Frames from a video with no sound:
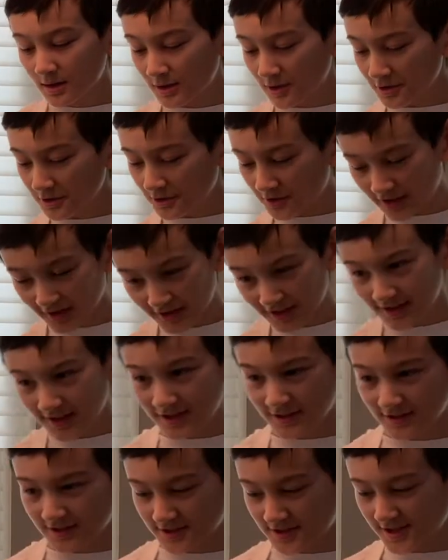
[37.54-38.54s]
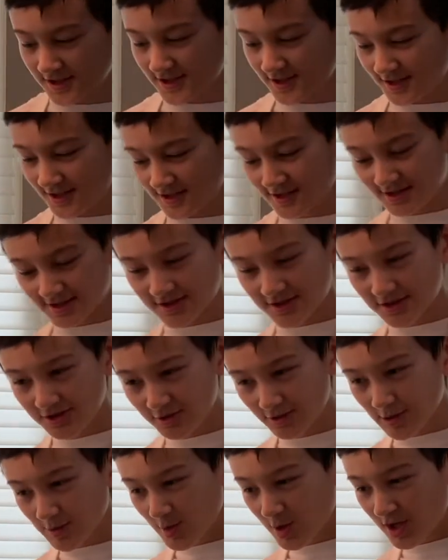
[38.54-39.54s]
Okay, now let's take this
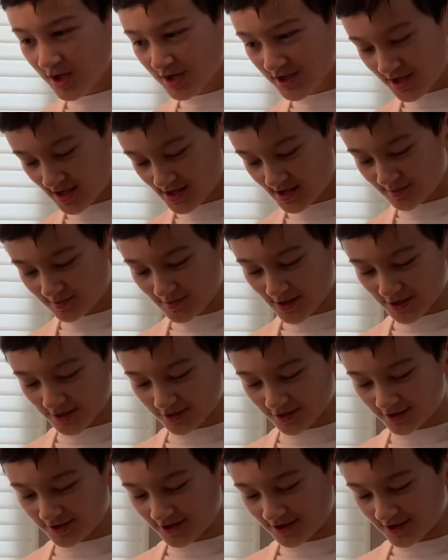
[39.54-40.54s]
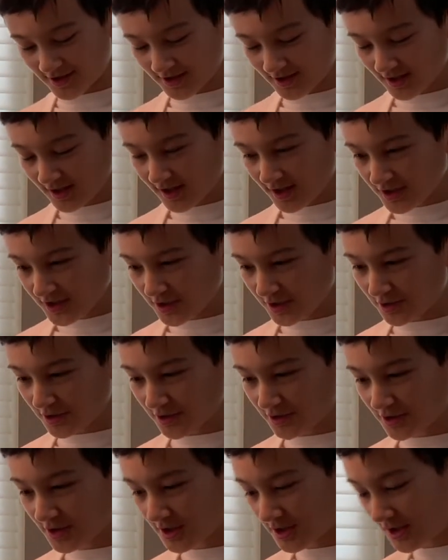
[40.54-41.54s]
cream cheese and measure it in. So
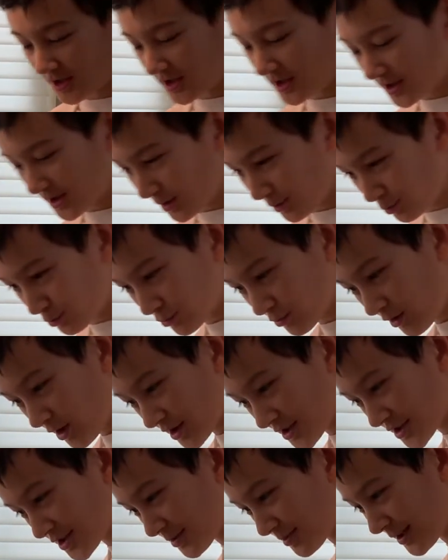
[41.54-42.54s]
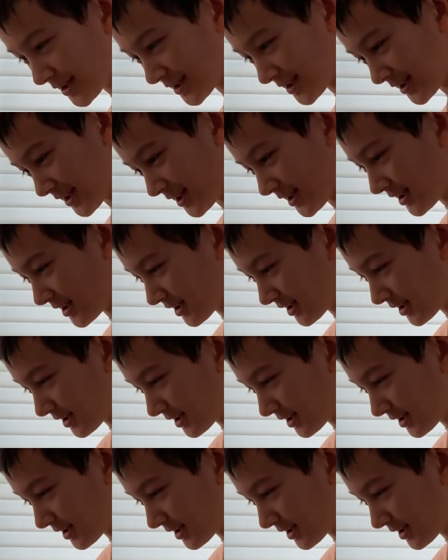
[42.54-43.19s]
you're going to need approximately